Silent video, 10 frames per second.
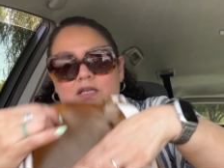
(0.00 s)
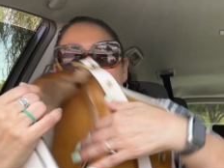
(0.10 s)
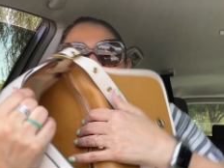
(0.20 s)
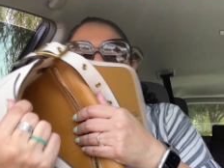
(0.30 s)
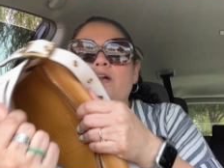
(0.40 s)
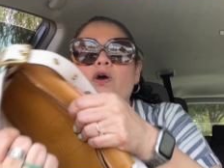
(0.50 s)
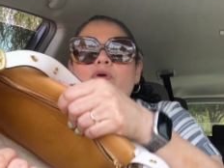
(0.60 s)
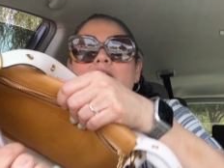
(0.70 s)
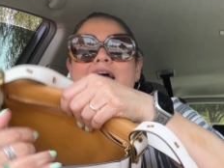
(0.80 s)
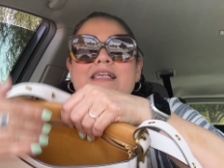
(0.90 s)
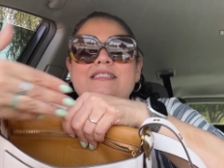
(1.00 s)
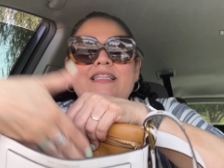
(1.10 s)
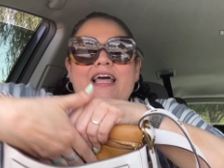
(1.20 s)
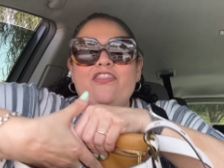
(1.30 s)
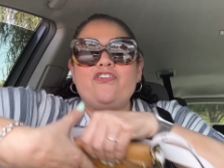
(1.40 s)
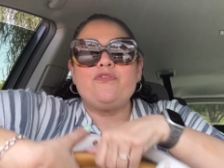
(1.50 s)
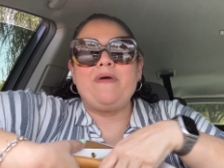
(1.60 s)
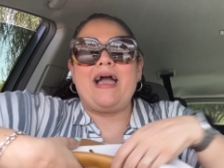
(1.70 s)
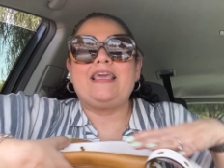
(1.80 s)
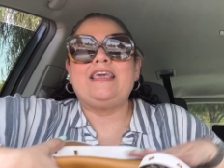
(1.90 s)
so it has leather
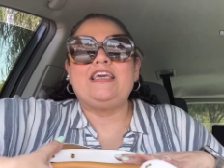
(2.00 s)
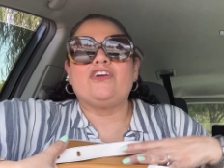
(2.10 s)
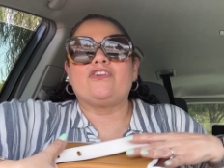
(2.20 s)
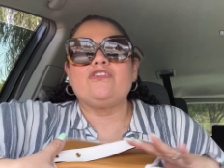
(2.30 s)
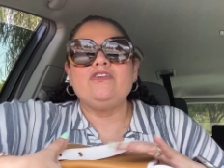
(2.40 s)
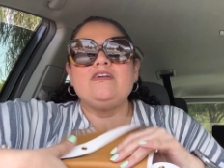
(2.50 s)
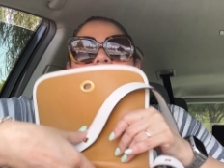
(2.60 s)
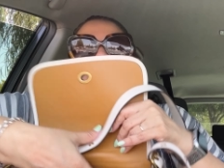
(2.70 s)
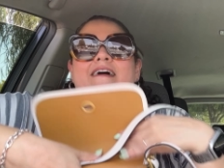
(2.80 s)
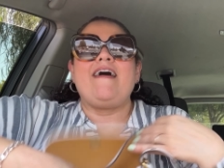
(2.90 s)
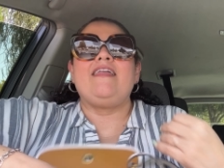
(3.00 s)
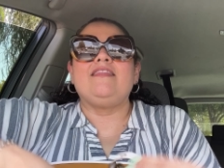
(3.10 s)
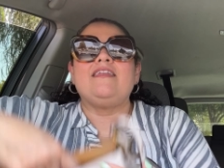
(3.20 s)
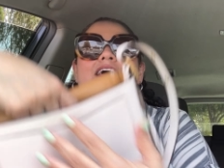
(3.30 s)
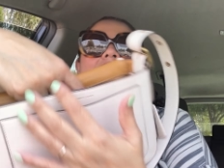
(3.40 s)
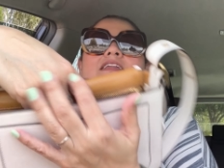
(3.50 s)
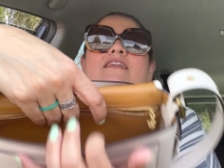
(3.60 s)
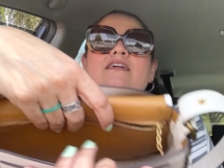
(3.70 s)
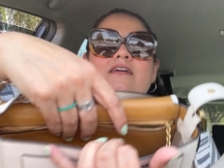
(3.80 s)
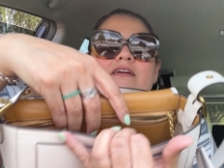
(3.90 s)
back here and
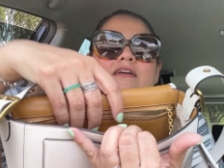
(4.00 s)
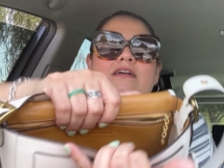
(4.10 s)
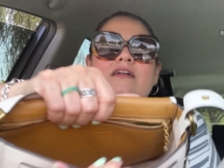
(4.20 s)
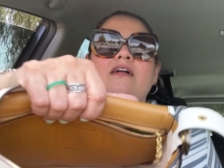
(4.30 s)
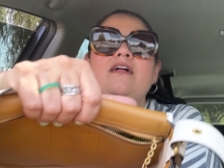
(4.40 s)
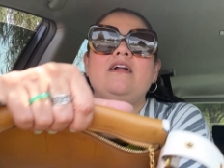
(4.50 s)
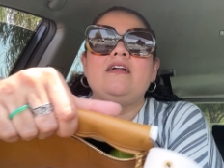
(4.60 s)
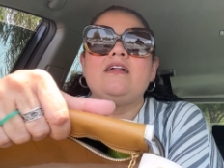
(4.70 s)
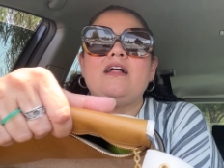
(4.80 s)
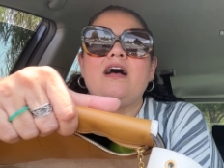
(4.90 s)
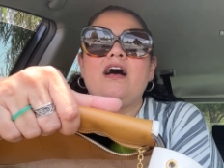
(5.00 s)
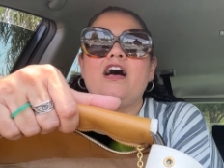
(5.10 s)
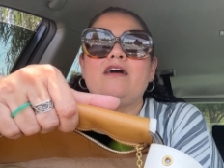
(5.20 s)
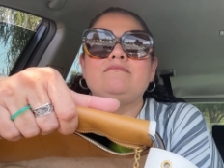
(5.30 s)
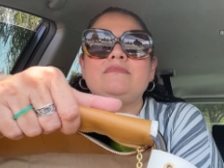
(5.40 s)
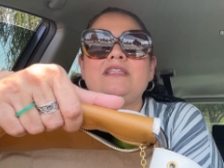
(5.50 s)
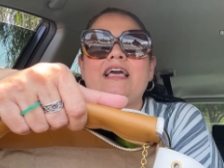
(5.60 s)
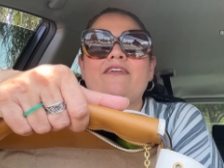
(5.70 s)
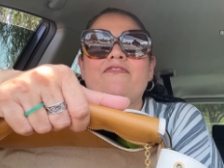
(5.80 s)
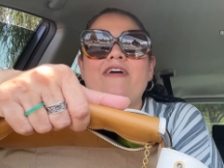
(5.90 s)
then um,
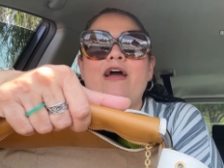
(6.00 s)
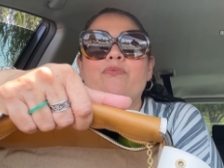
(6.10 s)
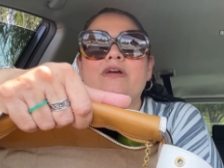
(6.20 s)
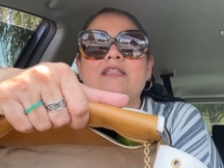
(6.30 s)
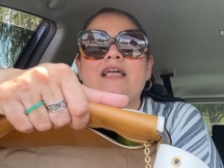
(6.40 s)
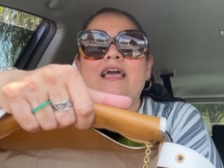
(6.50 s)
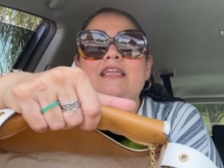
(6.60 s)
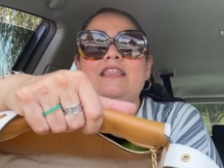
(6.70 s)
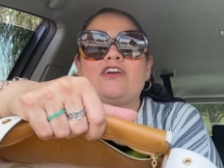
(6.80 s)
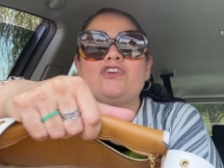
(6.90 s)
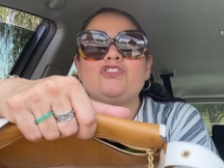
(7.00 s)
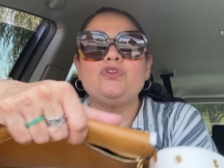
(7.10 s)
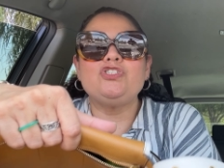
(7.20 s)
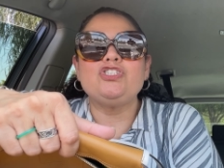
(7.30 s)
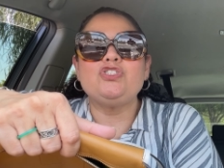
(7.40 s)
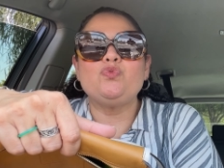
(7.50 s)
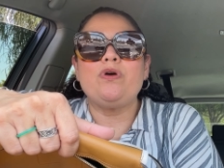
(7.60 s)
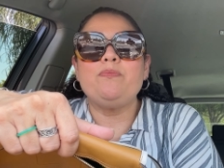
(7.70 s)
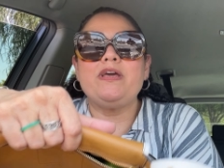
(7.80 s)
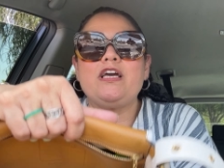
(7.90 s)
like fabric lining there. So it's just
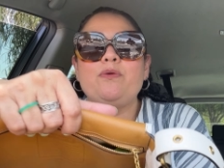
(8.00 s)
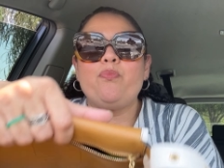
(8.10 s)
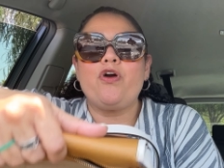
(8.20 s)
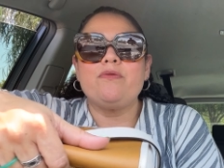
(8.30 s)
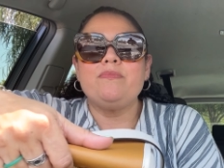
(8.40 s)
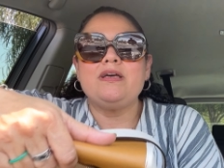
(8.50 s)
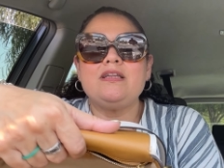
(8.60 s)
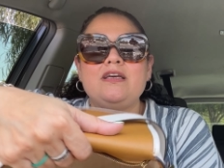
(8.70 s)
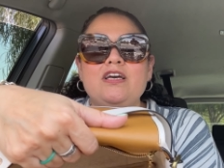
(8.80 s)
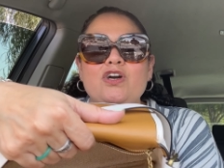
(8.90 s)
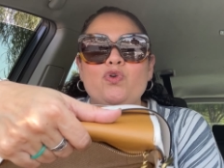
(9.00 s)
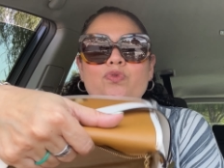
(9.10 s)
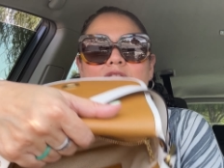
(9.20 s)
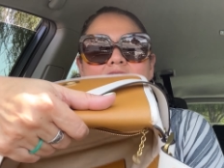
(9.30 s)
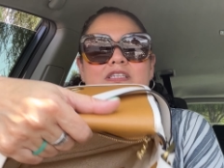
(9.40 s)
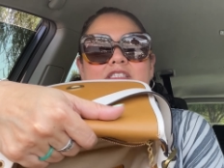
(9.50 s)
one big compartment with this